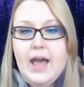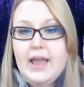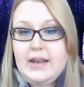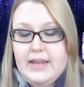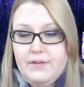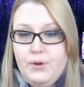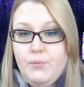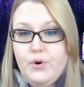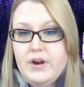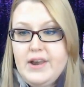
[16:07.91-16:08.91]
And even
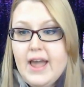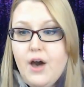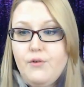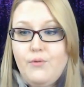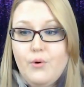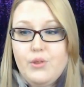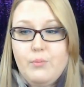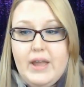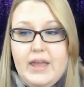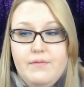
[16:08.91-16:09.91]
more now, fourth
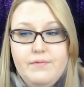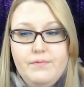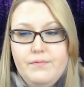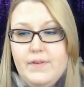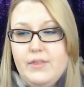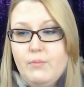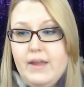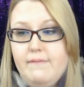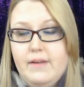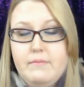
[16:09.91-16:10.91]
wave, fifth
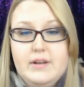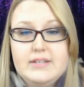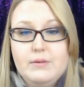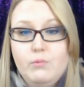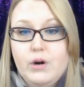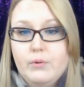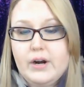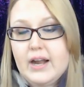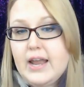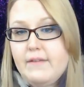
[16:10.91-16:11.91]
wave feminism, where
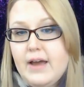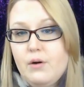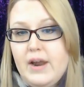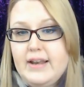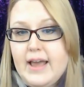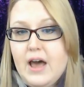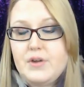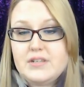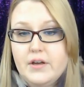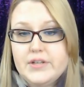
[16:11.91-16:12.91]
we're kind of at right now,
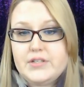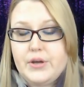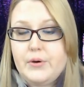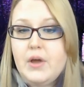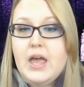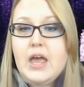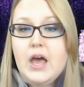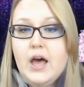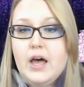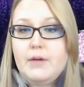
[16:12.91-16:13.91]
is also
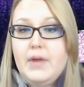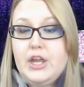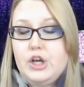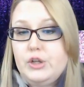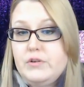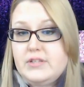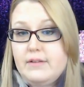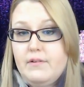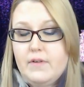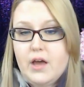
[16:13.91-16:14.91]
um,
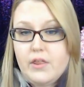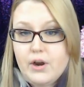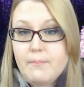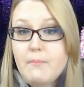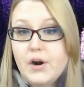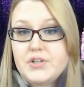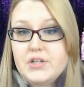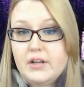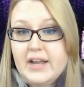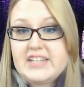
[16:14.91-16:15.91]
inclusive of other
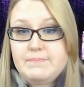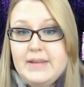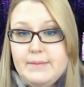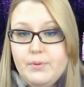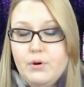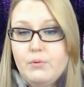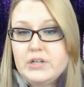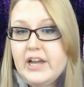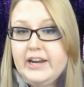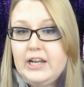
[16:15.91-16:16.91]
marginalized people. We're
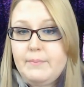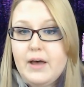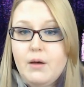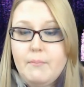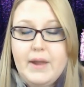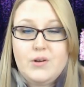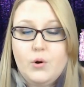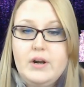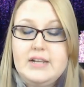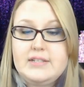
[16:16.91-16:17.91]
talking about
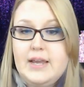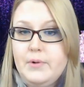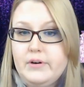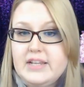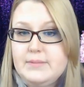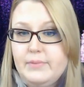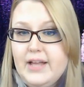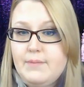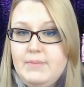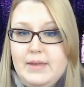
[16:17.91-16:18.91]
minorities, immigrants,
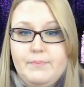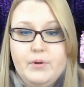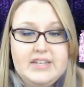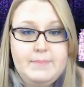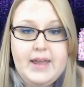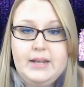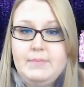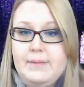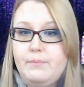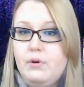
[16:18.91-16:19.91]
black people, Hispanic
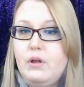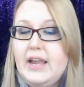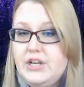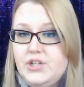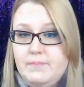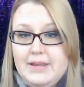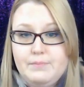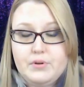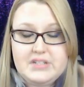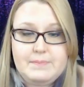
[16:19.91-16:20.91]
people, Asian
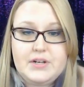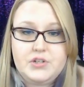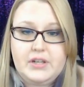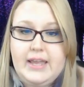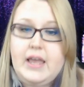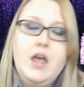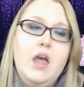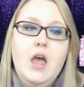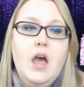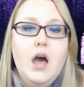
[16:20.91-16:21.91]
people, especially
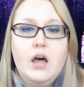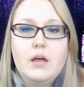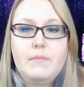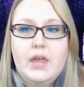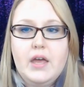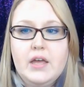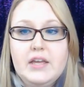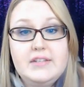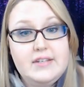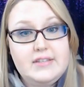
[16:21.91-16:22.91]
um,
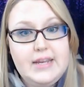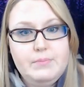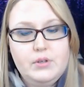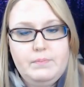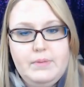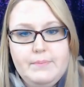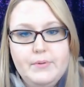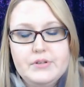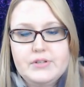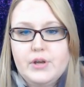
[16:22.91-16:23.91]
uh, disabled
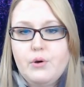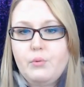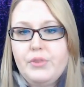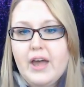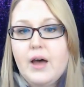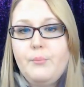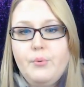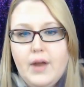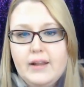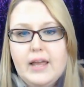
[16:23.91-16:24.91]
people. So the
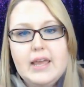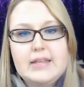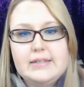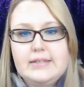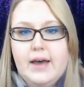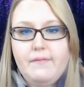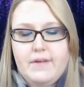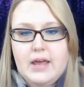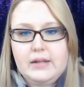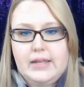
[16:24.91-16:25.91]
umbrella is
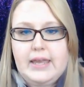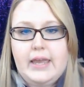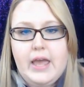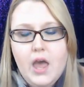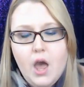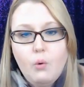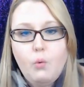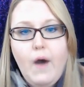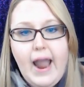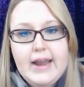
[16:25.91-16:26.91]
definitely
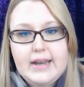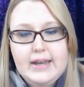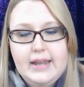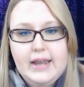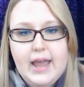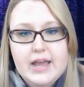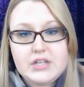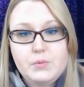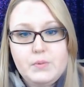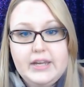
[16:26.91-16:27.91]
widening
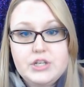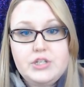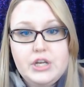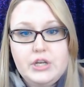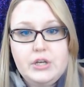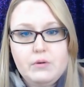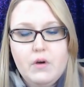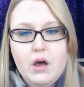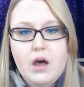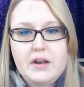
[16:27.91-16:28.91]
as we continue
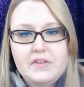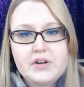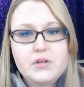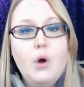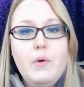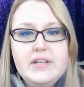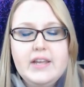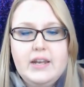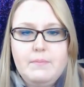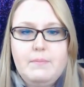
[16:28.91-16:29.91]
on. And there's always
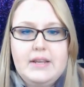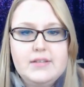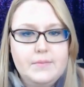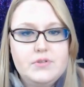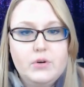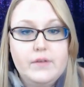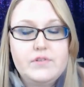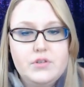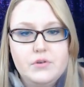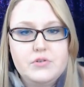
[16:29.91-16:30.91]
going to be some sort of
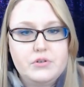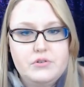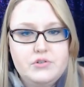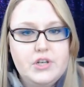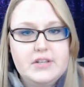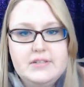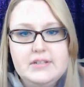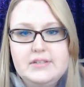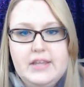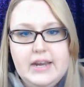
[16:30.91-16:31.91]
social
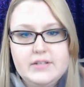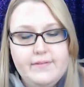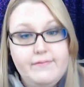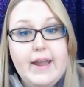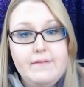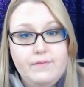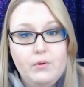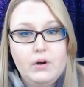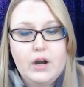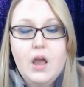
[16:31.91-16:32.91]
justice thing to fight
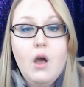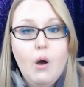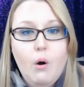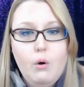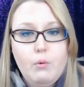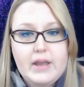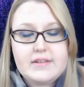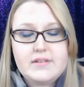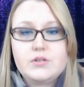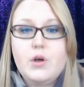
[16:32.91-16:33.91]
for.
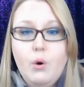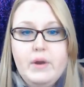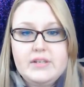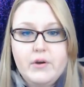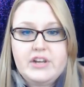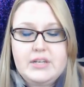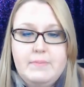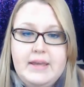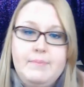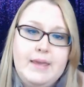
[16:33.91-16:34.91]
Always. There's always going to
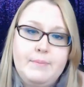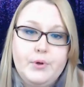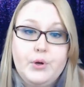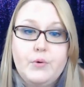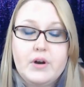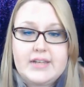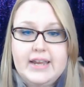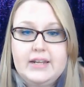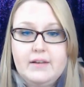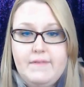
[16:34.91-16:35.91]
be people who are
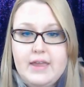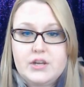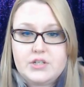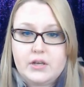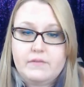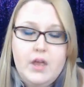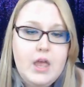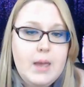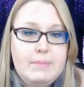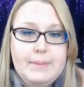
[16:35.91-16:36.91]
taken advantage of,
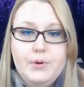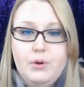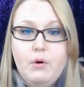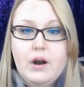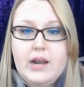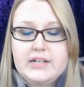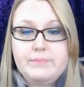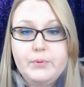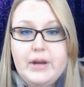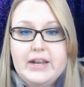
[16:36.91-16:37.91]
people who are
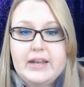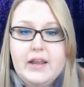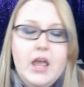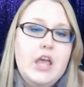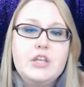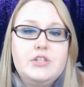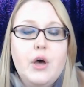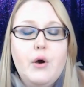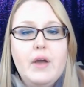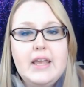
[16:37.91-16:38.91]
exploited.
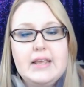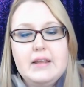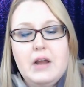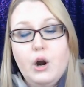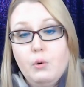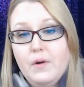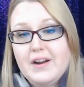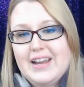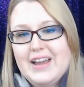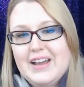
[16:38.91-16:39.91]
So it, our
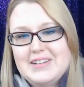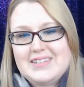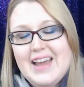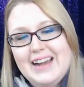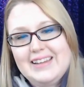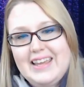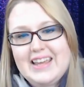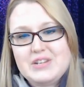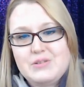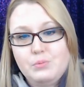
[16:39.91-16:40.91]
work, and sadly,
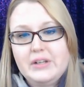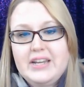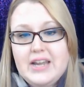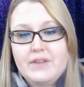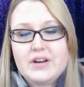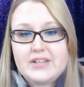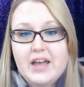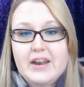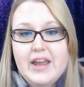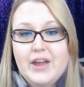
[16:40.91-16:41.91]
is really never
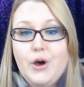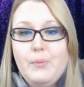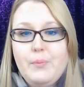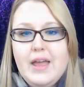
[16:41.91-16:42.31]
done. I hope